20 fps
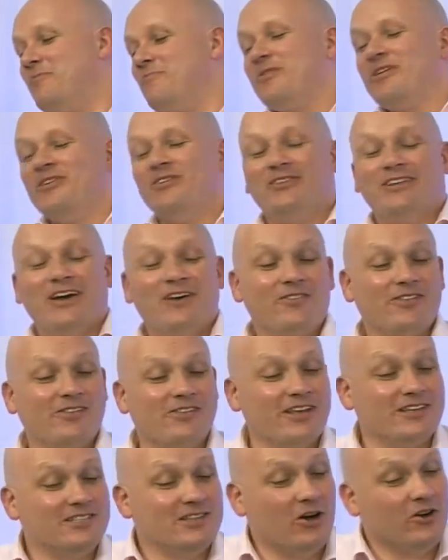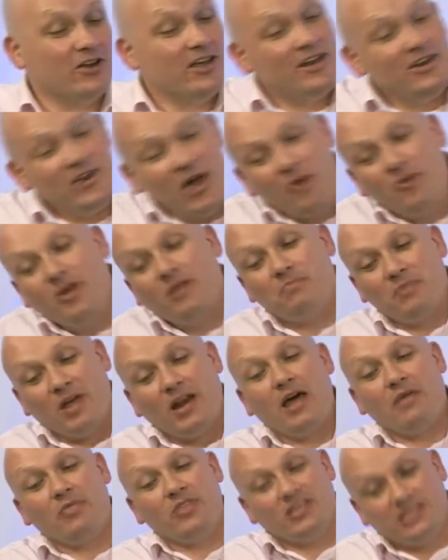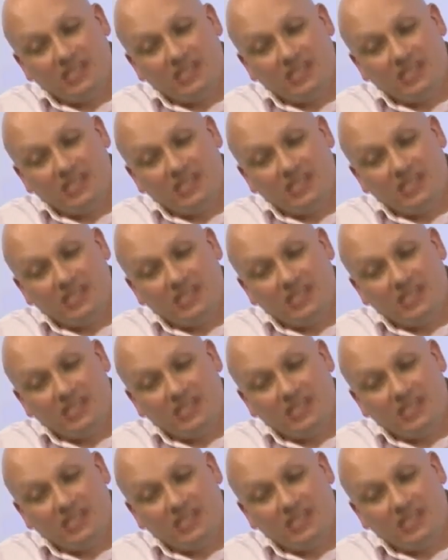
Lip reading: all know that there's not. No, but the